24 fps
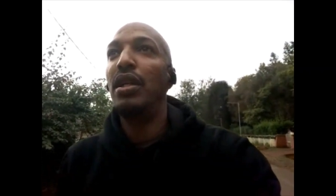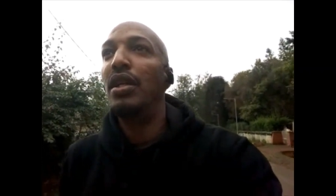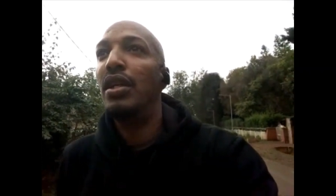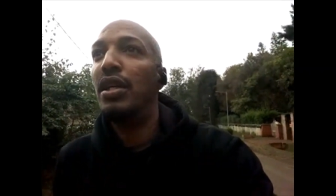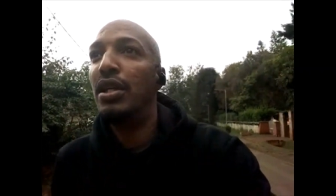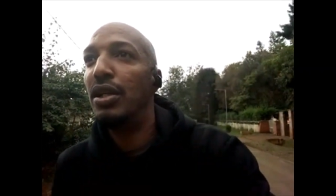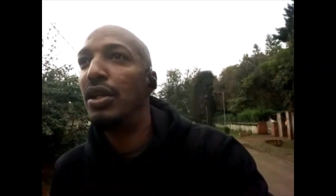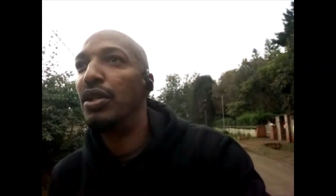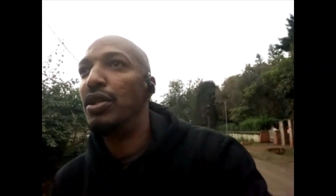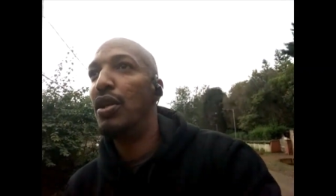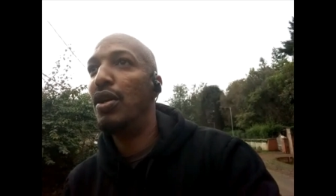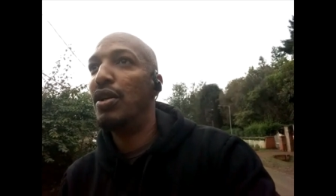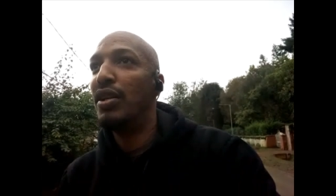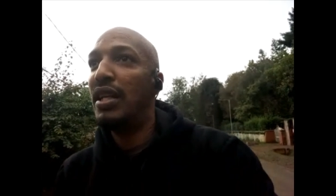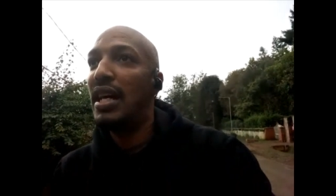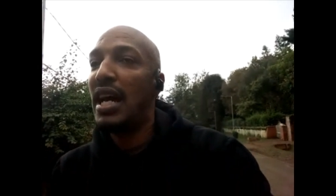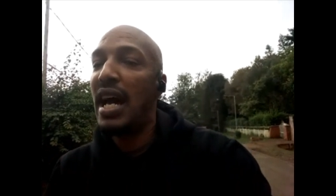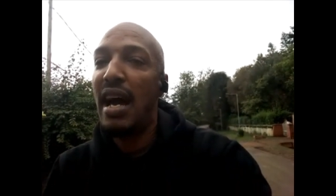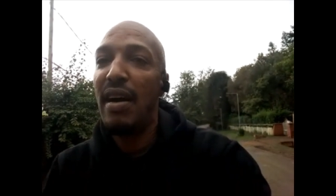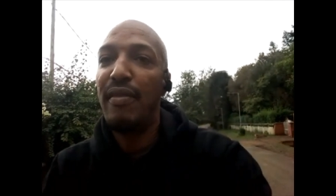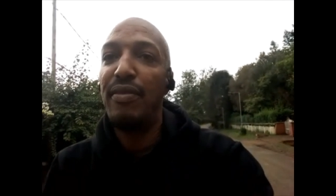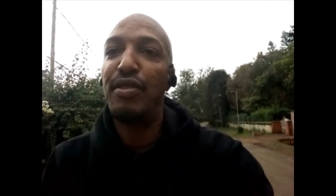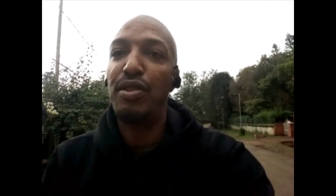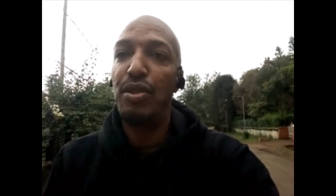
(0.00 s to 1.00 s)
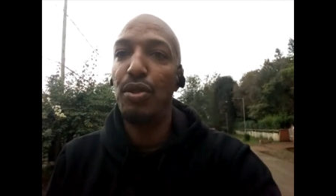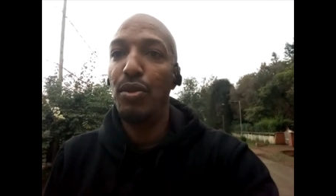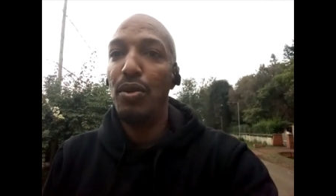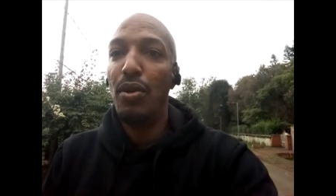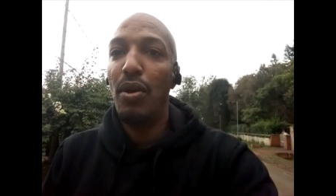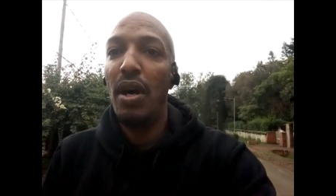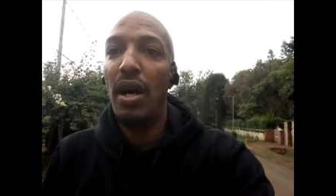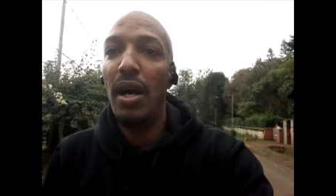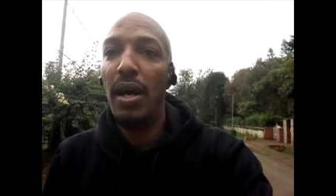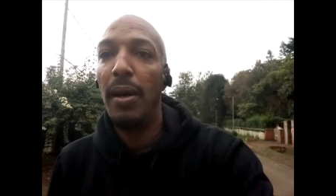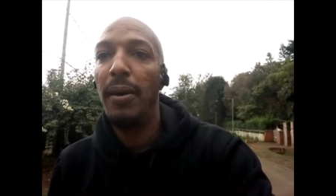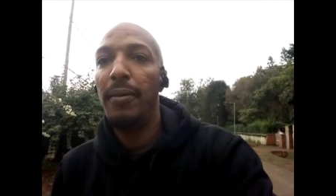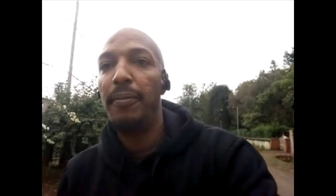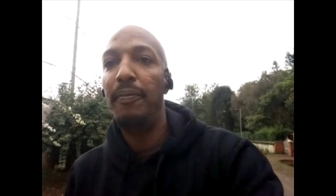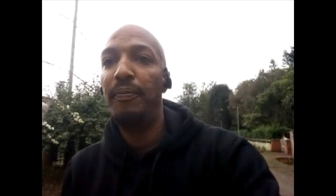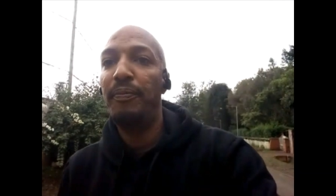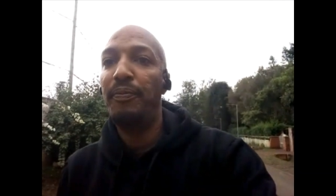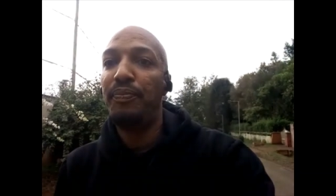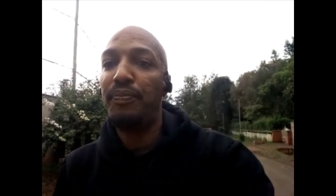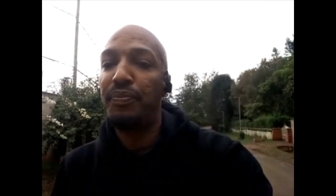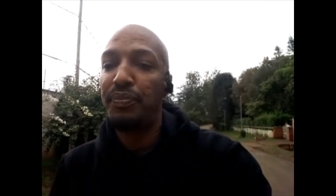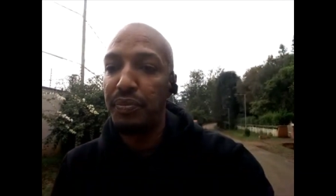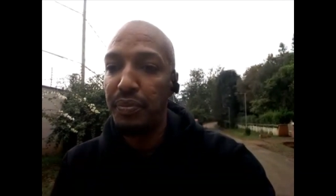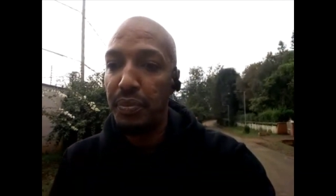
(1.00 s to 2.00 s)
You know, they have to um,
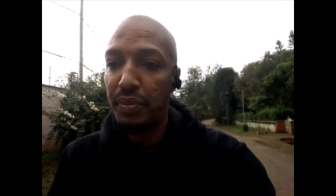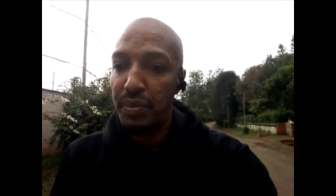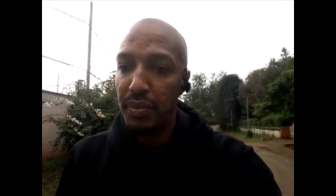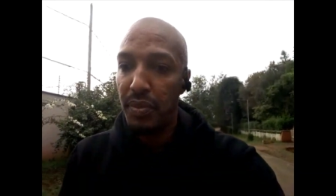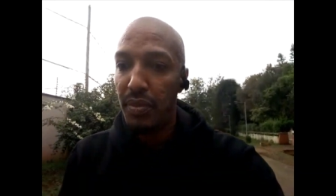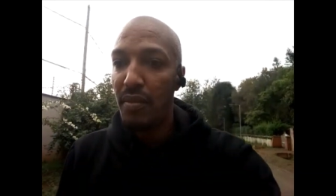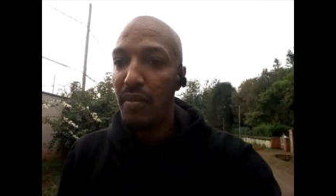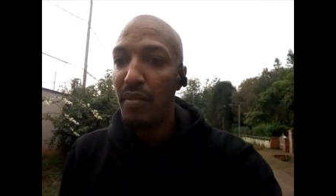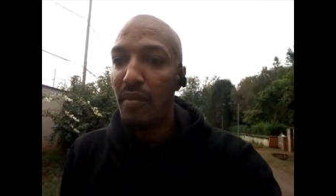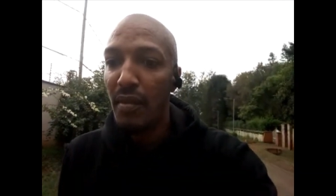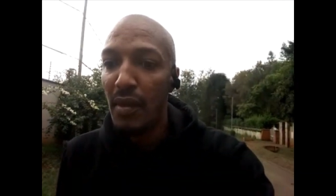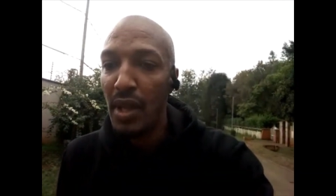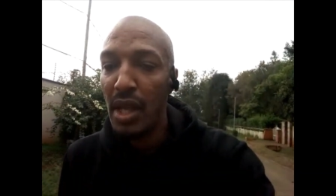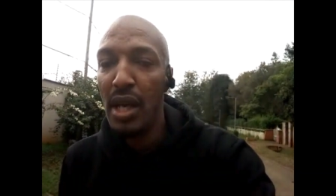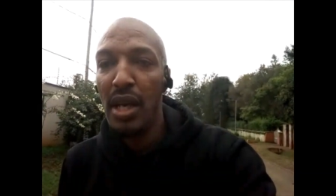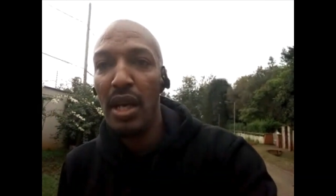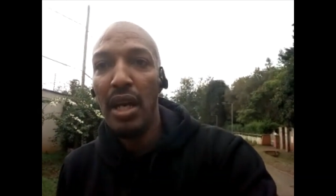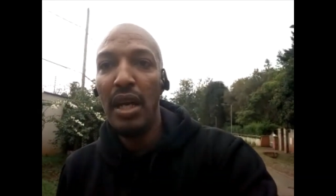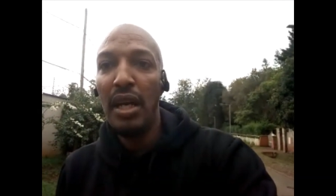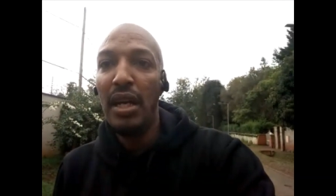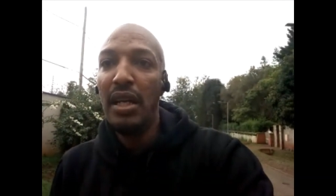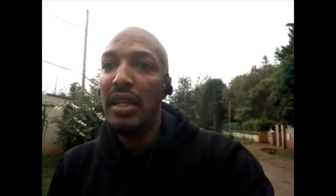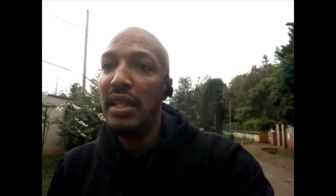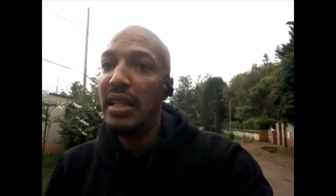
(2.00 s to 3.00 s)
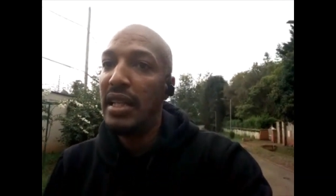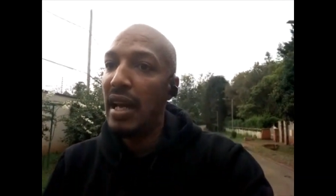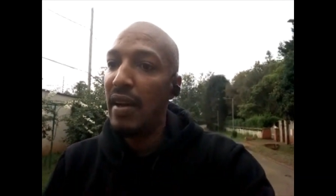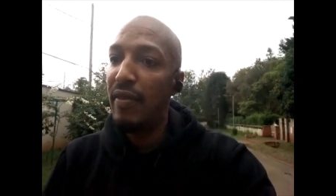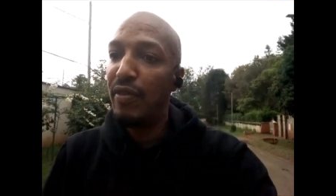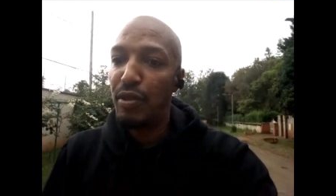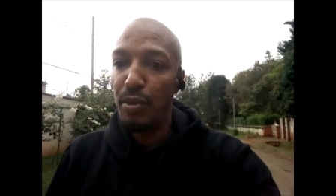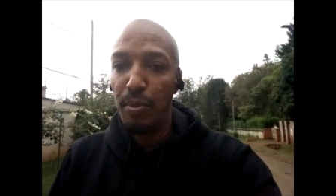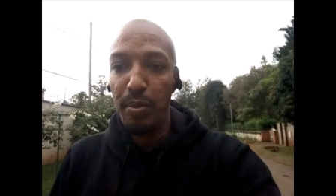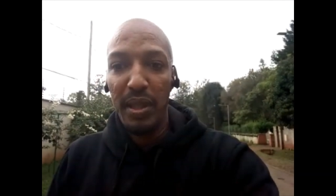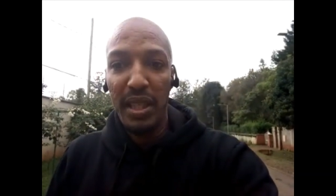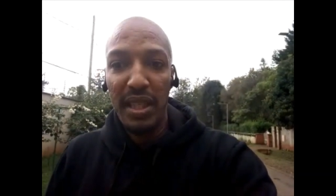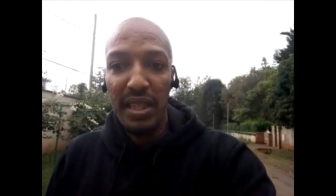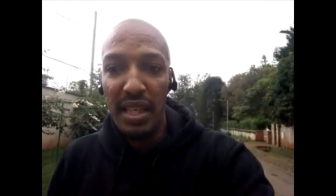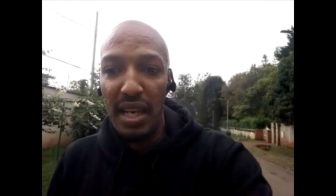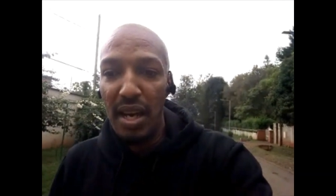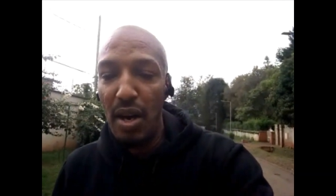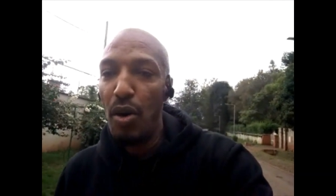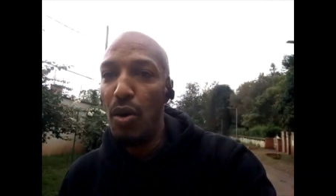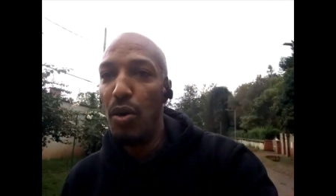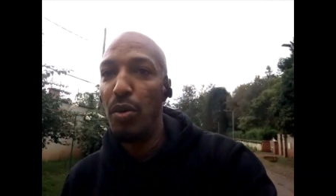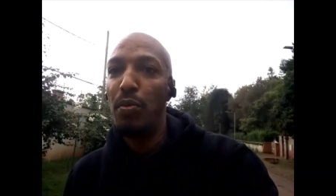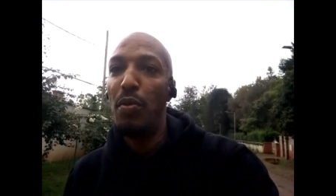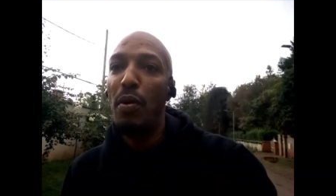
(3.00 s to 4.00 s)
they have to build their
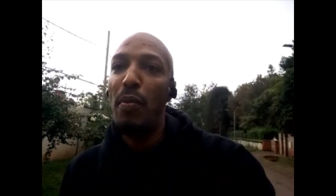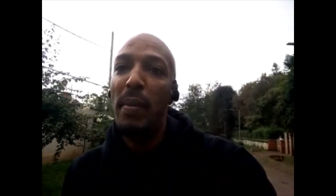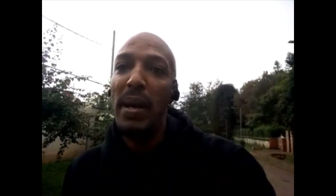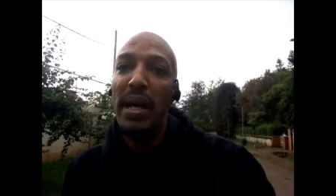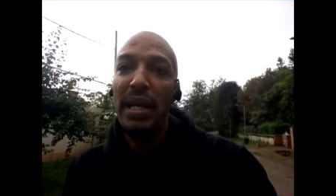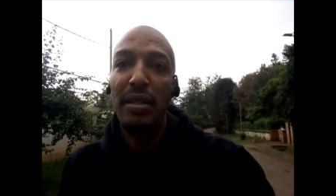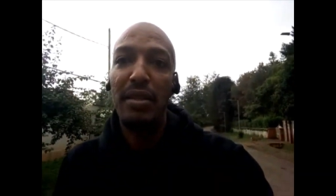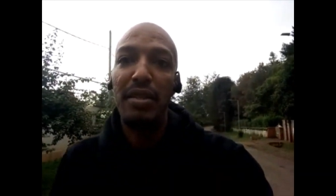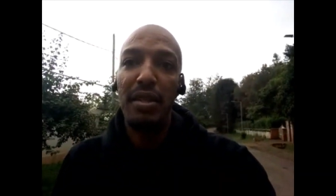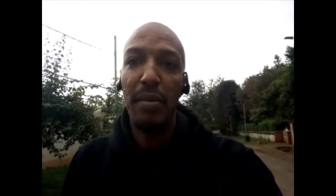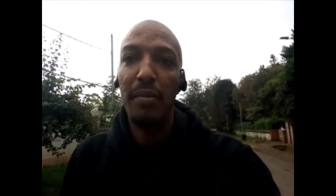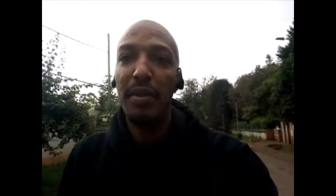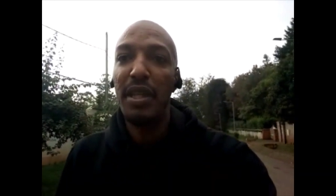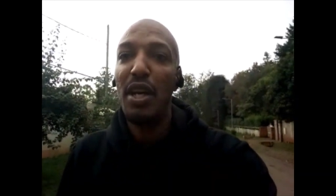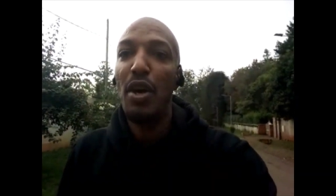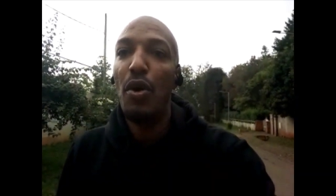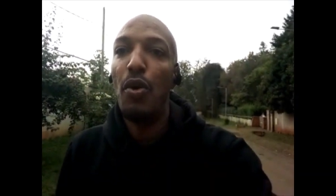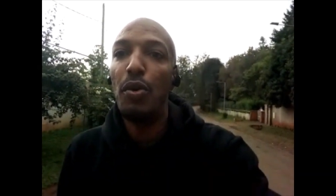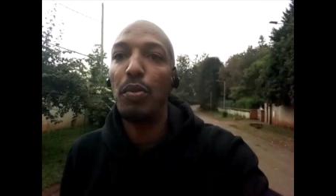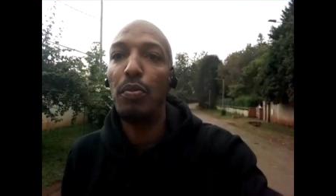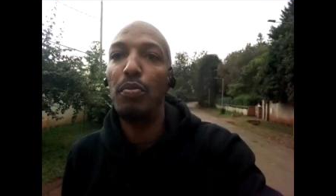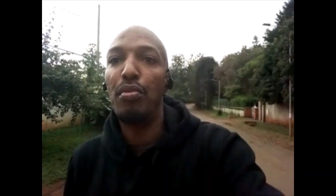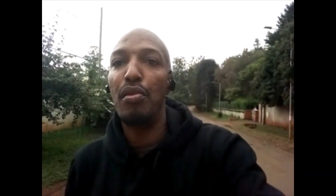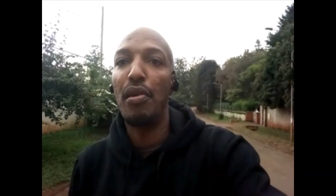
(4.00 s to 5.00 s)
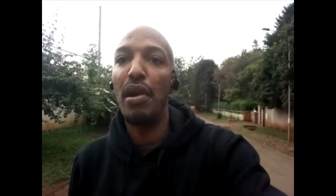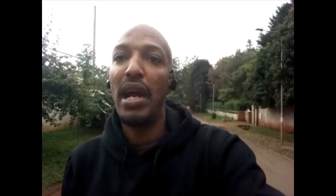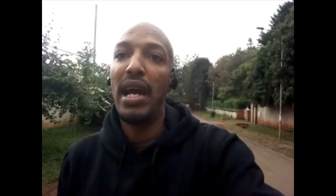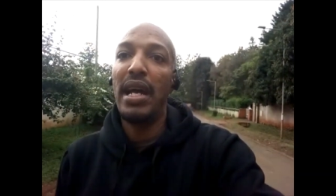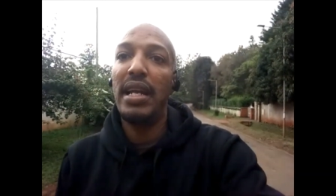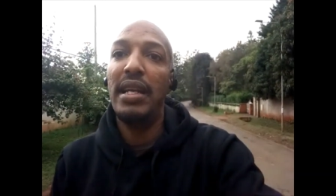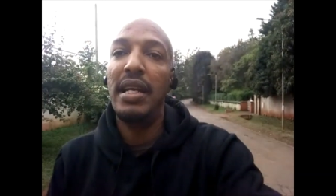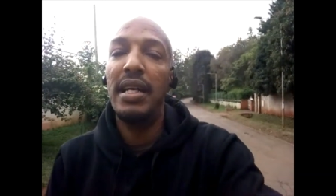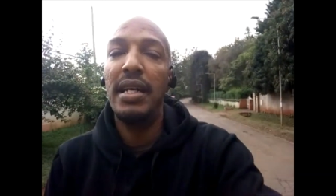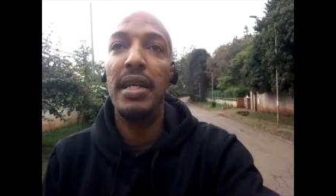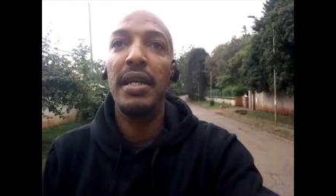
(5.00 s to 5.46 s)
own momentum, their own brand,